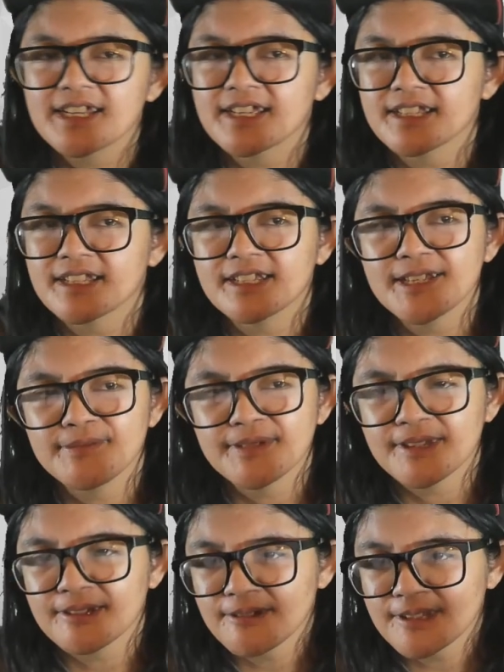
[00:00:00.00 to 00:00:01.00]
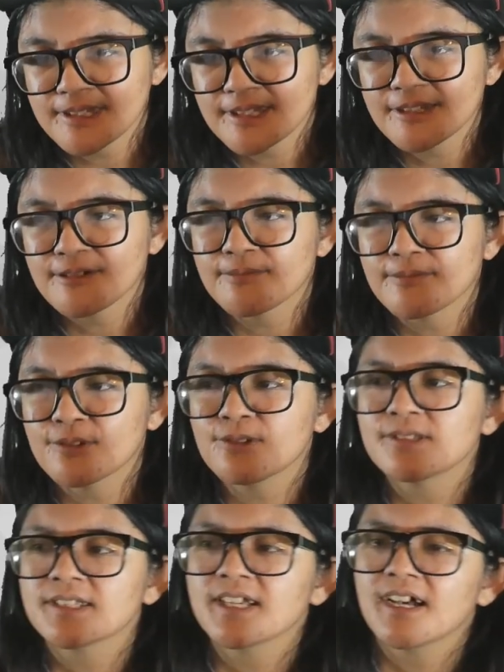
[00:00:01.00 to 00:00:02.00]
keep increasing your views.
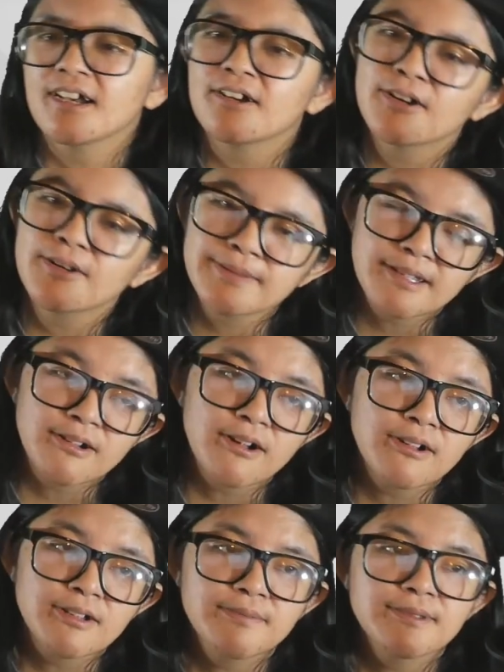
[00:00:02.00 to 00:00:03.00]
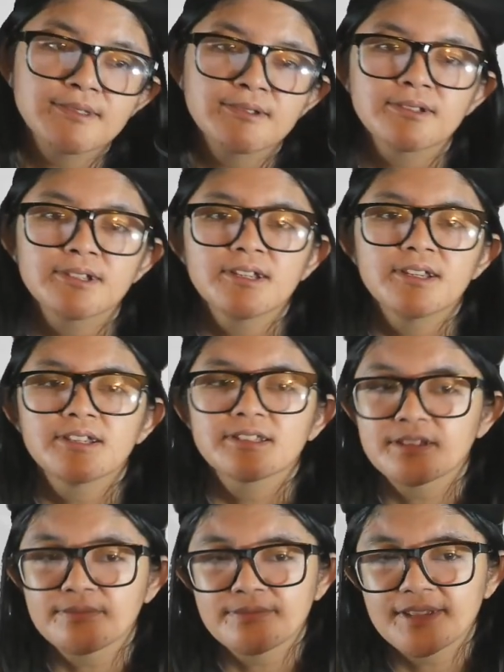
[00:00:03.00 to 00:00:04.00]
I hope that all of you
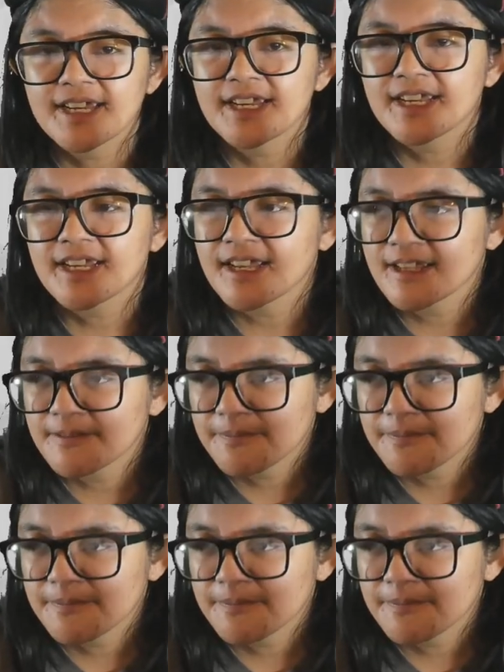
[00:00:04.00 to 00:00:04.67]
someday can